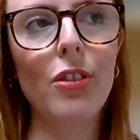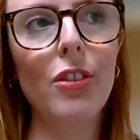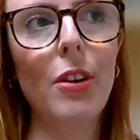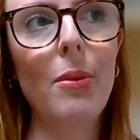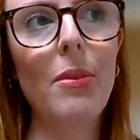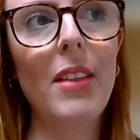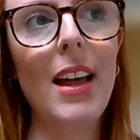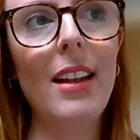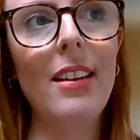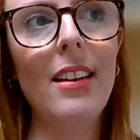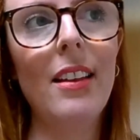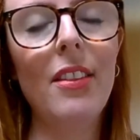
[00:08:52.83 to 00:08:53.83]
So
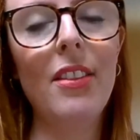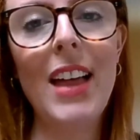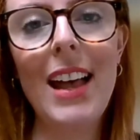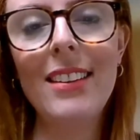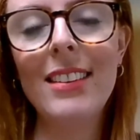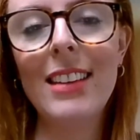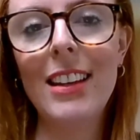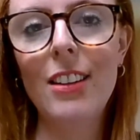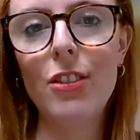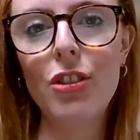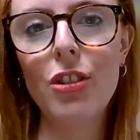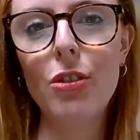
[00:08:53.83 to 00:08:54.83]
then they're
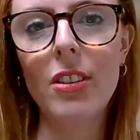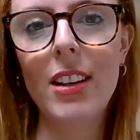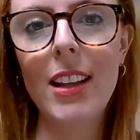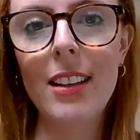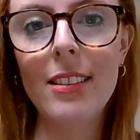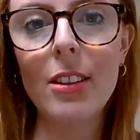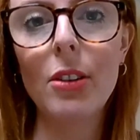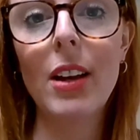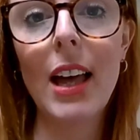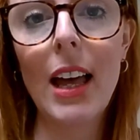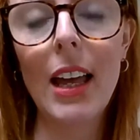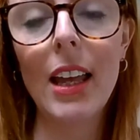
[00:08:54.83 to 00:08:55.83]
saying to children, it's
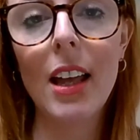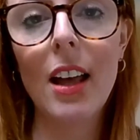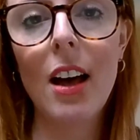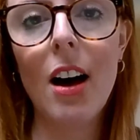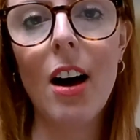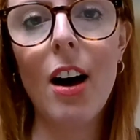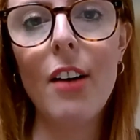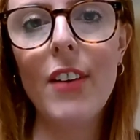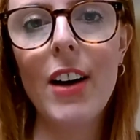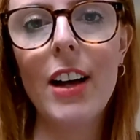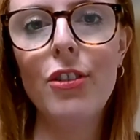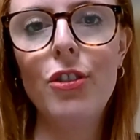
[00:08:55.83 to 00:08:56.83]
okay, I've
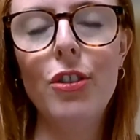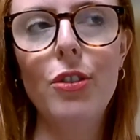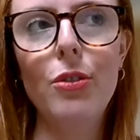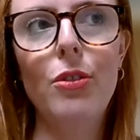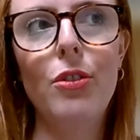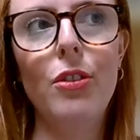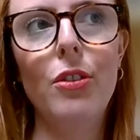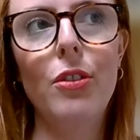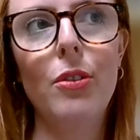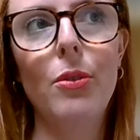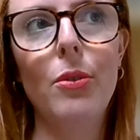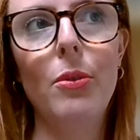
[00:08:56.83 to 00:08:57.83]
asked you
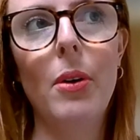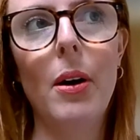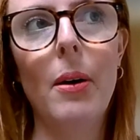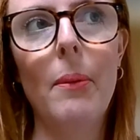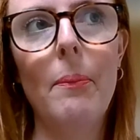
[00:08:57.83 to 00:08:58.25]
to